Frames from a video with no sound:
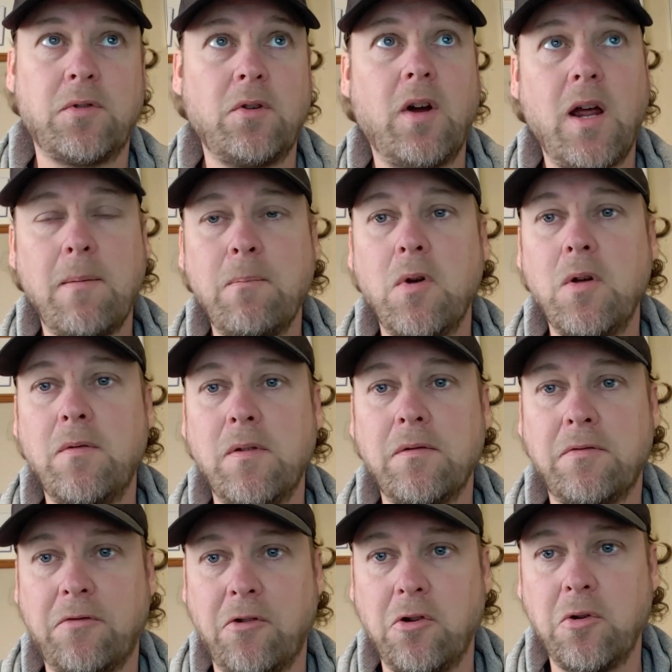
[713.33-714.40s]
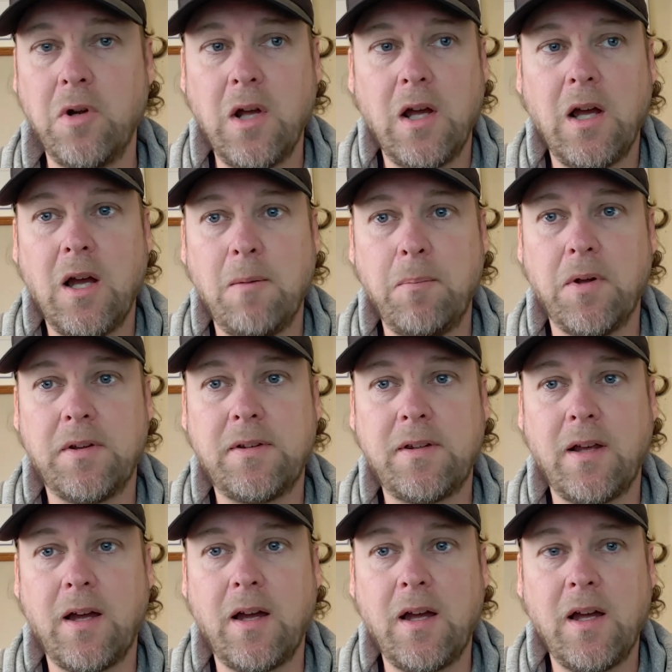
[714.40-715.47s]
So I am moving through, but
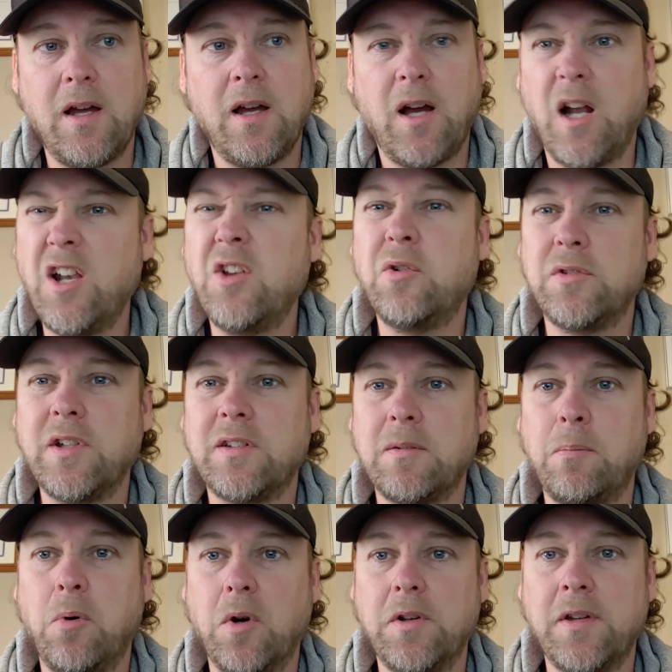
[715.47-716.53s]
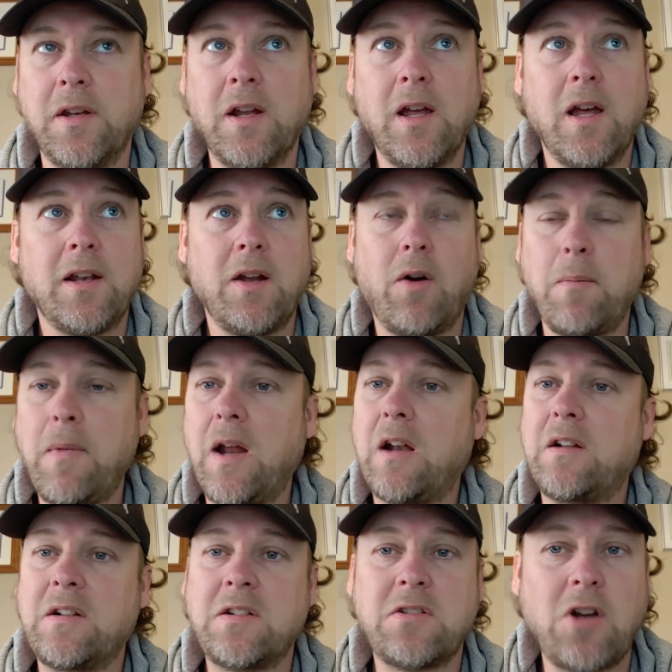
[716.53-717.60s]
a little disappointed. Now, I made
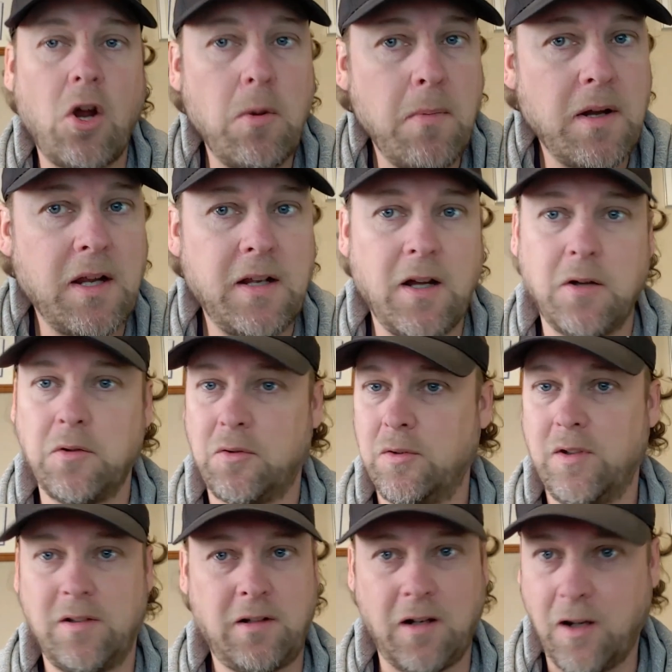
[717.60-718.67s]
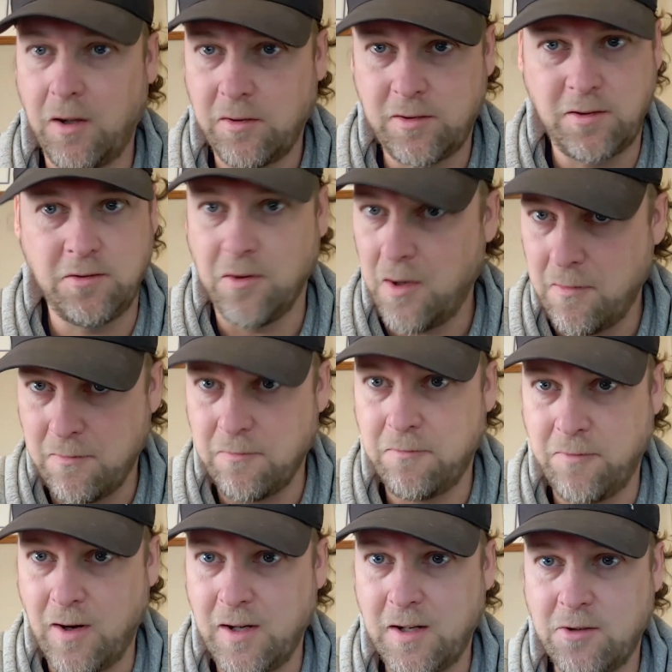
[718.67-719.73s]
so many notes on this class, it's not even
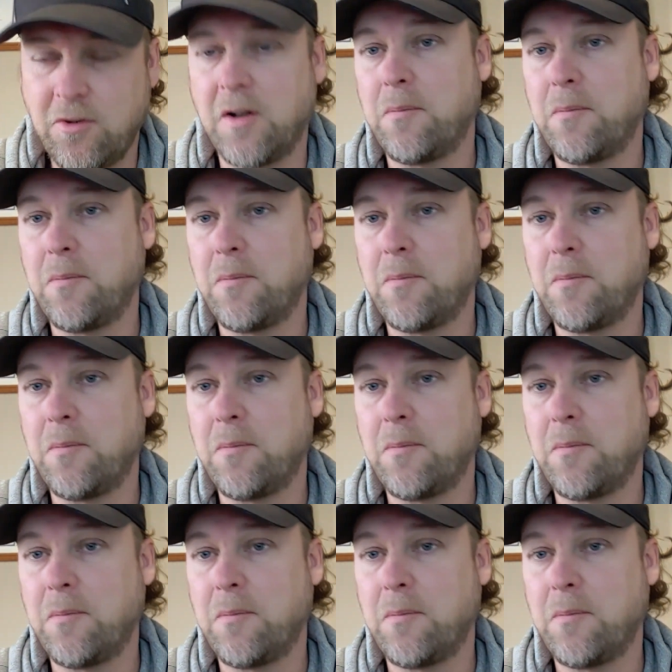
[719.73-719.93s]
funny trying